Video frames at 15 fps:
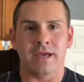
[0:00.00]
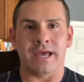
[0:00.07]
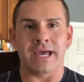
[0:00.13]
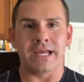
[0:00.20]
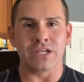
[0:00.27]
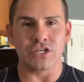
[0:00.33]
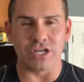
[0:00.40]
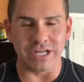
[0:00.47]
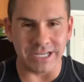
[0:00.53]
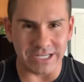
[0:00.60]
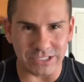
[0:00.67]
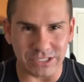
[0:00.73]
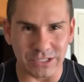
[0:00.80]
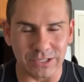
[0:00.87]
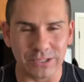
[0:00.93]
and you
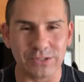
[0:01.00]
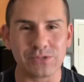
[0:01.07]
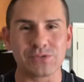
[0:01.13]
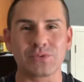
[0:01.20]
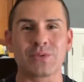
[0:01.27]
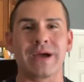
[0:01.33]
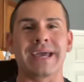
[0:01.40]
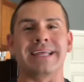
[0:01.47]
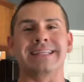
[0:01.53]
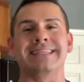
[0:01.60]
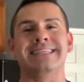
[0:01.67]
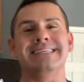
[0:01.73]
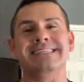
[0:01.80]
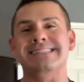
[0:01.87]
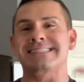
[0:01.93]
need to lose weight.
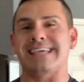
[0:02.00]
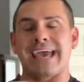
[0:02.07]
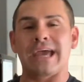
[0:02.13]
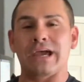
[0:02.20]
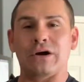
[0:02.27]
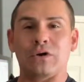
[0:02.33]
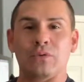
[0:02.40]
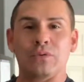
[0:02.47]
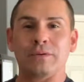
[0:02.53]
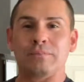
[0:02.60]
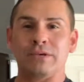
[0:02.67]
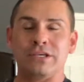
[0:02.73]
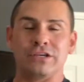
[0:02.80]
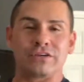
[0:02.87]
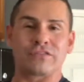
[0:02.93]
The scale will be
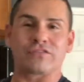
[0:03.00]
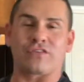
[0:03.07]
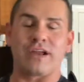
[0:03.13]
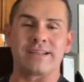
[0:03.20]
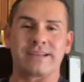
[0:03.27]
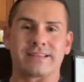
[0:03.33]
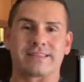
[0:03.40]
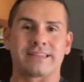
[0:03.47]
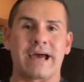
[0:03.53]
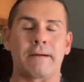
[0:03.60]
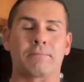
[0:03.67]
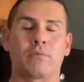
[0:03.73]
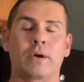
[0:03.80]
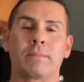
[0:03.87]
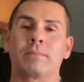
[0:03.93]
your friend at
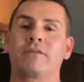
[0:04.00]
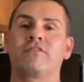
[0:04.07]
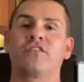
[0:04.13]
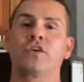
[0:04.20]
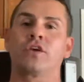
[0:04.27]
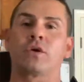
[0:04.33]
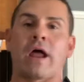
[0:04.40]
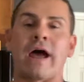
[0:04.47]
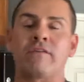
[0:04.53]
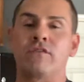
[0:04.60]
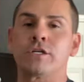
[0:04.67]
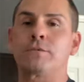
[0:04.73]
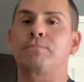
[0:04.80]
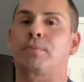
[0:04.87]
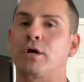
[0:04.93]
that point. But for your
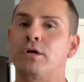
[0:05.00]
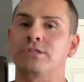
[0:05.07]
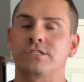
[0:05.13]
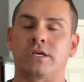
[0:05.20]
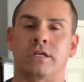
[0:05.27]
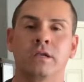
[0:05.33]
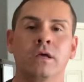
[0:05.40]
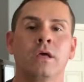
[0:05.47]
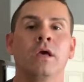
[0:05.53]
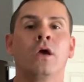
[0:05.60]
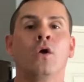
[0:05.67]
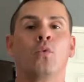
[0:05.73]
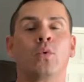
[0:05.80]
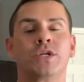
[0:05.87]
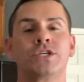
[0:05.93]
average person,
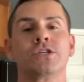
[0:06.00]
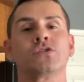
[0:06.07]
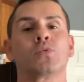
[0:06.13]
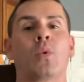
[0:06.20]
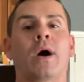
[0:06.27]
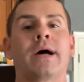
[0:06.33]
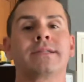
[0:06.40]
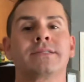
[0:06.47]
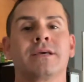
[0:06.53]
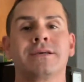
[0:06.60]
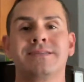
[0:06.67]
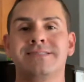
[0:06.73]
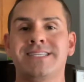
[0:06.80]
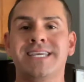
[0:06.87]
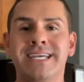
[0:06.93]
which is what
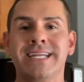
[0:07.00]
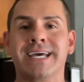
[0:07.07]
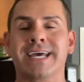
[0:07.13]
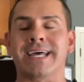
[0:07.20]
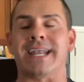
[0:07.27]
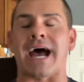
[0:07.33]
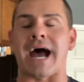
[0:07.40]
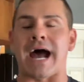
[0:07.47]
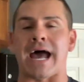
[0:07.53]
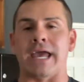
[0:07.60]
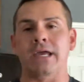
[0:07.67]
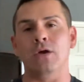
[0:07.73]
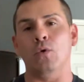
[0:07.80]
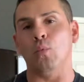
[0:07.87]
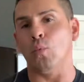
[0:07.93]
Tina and
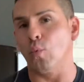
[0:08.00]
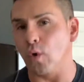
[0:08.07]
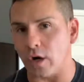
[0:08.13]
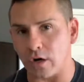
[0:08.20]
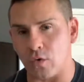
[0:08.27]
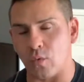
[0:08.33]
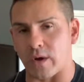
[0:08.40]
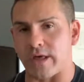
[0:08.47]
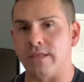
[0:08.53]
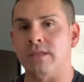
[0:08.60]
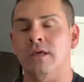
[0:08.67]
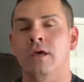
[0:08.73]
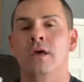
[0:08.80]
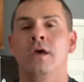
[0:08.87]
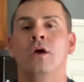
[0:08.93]
I work with,
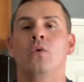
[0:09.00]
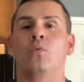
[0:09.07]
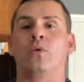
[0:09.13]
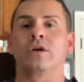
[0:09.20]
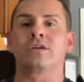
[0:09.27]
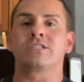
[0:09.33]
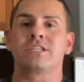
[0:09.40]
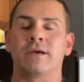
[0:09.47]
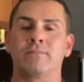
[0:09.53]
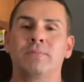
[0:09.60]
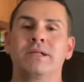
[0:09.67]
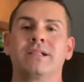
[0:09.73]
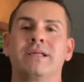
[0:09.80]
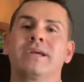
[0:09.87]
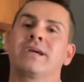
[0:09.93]
we're
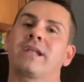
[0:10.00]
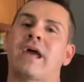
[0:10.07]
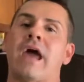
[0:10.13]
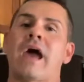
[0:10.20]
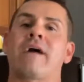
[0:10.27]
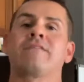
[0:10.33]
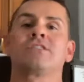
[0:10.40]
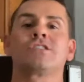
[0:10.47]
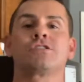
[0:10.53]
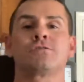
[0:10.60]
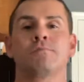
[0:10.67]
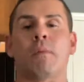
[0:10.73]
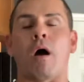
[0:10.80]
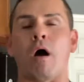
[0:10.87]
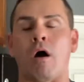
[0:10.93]
typically going to have
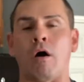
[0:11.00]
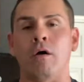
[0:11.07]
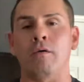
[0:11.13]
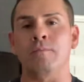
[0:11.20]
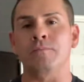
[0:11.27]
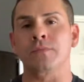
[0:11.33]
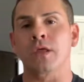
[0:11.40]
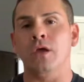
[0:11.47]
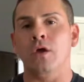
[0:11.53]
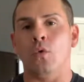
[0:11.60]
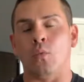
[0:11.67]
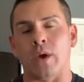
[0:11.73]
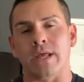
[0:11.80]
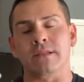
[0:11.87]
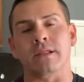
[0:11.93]
small
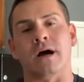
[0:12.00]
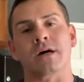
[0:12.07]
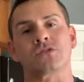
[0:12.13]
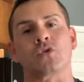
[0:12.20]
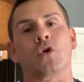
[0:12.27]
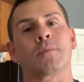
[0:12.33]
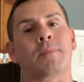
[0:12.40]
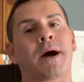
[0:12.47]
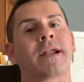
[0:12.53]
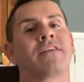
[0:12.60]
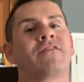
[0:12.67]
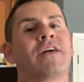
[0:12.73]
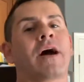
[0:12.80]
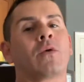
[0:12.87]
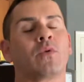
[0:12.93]
weight loss or body
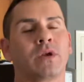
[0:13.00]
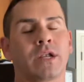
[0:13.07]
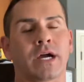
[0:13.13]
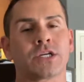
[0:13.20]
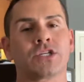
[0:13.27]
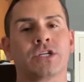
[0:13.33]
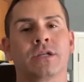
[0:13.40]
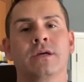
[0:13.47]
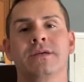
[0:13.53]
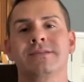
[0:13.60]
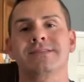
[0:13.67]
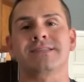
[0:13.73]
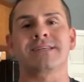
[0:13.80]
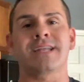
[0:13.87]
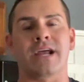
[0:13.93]
fat reduction
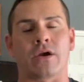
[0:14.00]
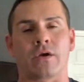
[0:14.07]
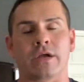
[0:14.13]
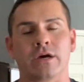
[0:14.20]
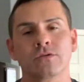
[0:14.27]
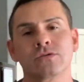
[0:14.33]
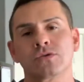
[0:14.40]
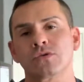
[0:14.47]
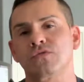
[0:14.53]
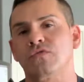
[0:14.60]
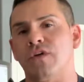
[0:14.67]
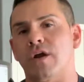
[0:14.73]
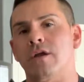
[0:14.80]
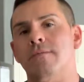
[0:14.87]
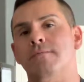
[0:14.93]
scenarios. So it's
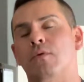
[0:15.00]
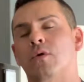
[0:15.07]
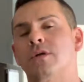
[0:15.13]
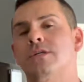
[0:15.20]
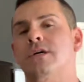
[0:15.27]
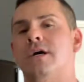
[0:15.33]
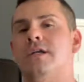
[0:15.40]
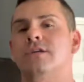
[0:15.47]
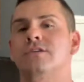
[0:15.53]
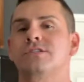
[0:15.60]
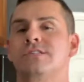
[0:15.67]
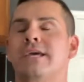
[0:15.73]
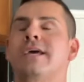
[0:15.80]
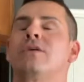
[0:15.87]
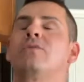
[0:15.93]
very important to
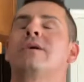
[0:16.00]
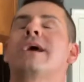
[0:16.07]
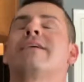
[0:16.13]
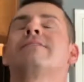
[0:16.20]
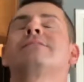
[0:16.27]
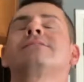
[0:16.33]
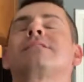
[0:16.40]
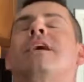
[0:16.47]
understand, and we have this